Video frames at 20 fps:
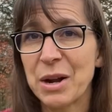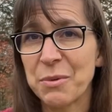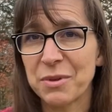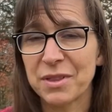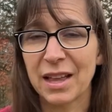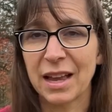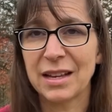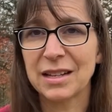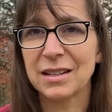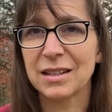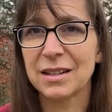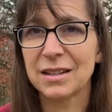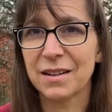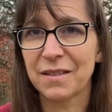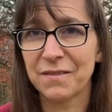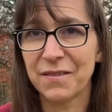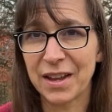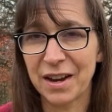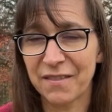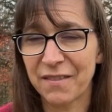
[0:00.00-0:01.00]
with like
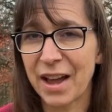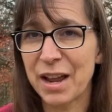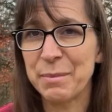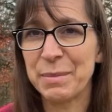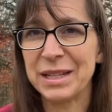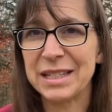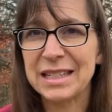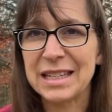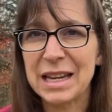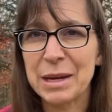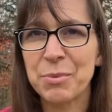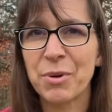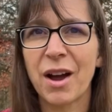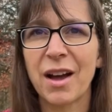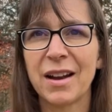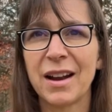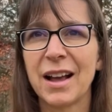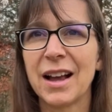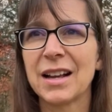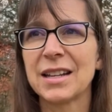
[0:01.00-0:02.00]
vitamin C
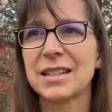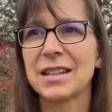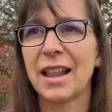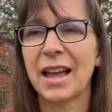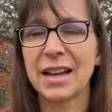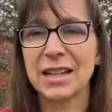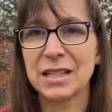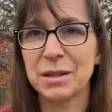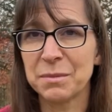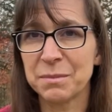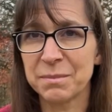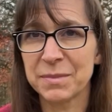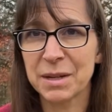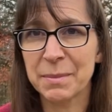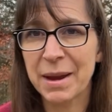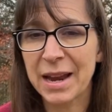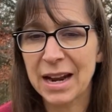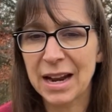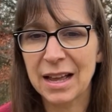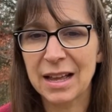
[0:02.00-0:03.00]
products, like some
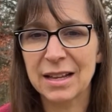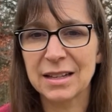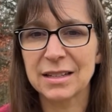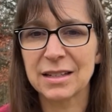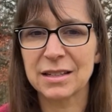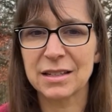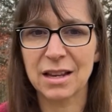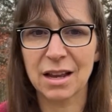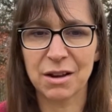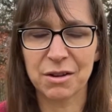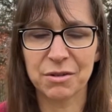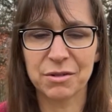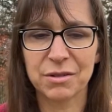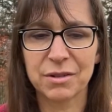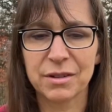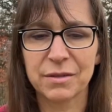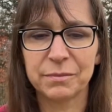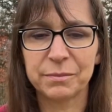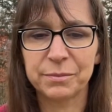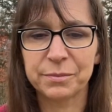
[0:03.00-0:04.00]
tomatoes. So
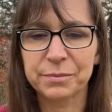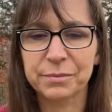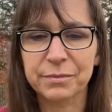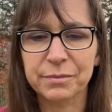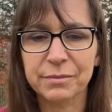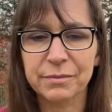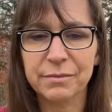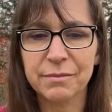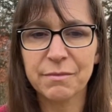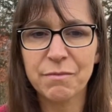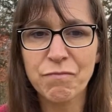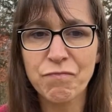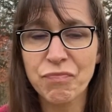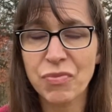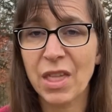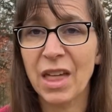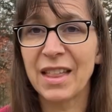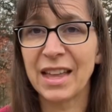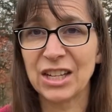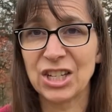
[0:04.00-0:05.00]

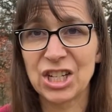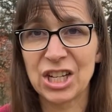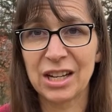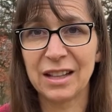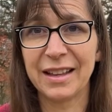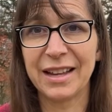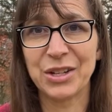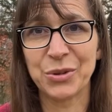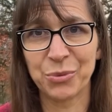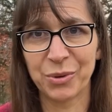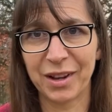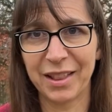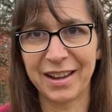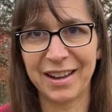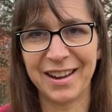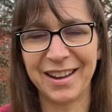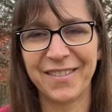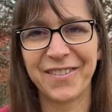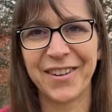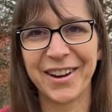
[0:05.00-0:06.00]
like chili is really
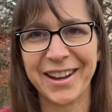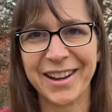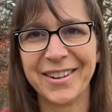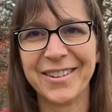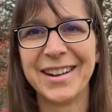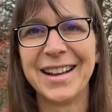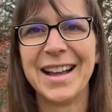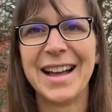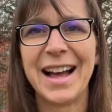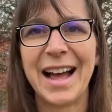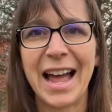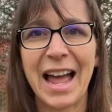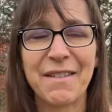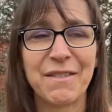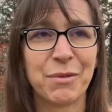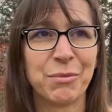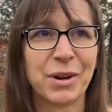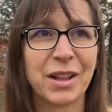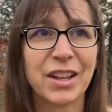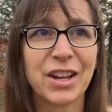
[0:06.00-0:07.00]
good for you. I have a
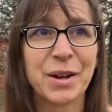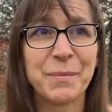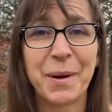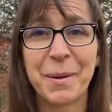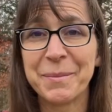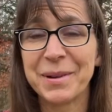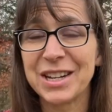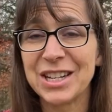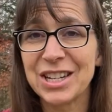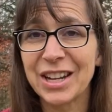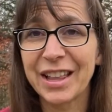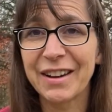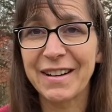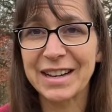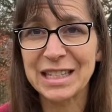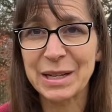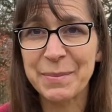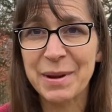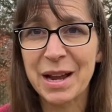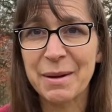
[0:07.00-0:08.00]
really good pumpkin chili
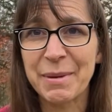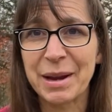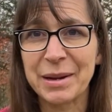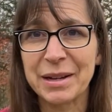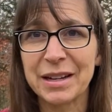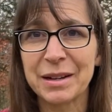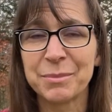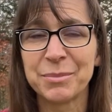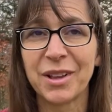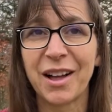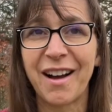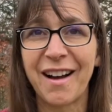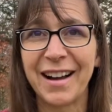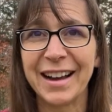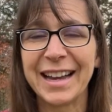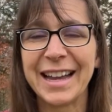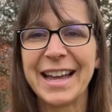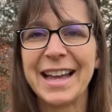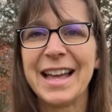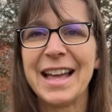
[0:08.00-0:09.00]
recipe on my blog
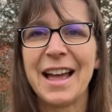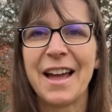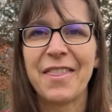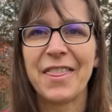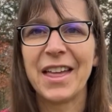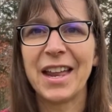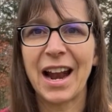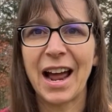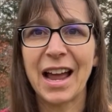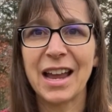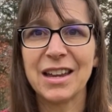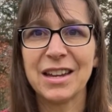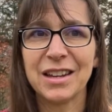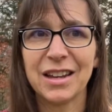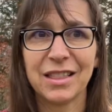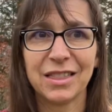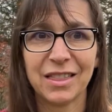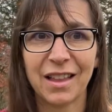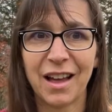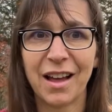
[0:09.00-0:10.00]
that I
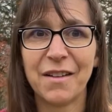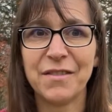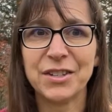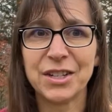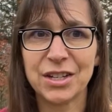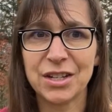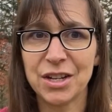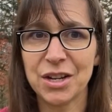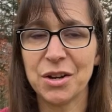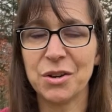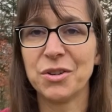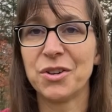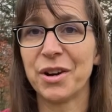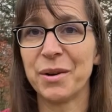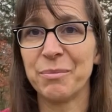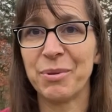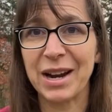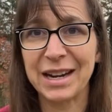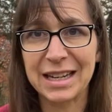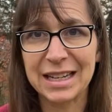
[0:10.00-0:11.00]
love to do during
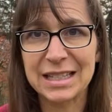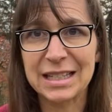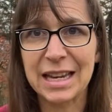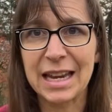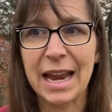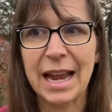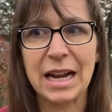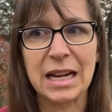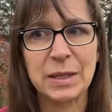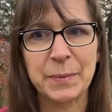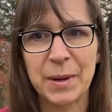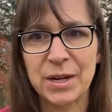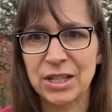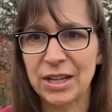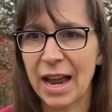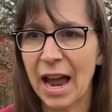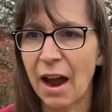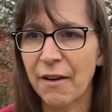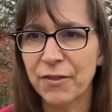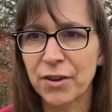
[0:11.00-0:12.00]
pregnancy and especially
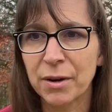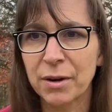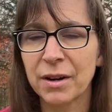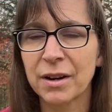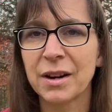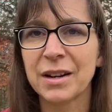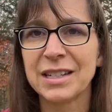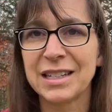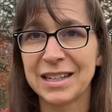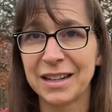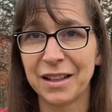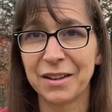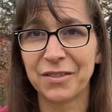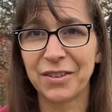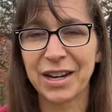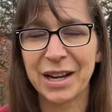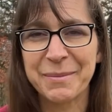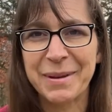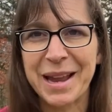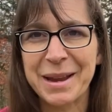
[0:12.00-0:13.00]
after
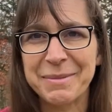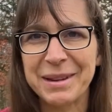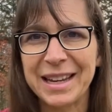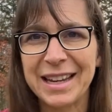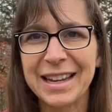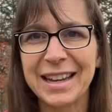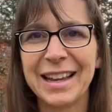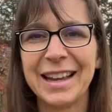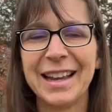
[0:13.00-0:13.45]
delivering a baby,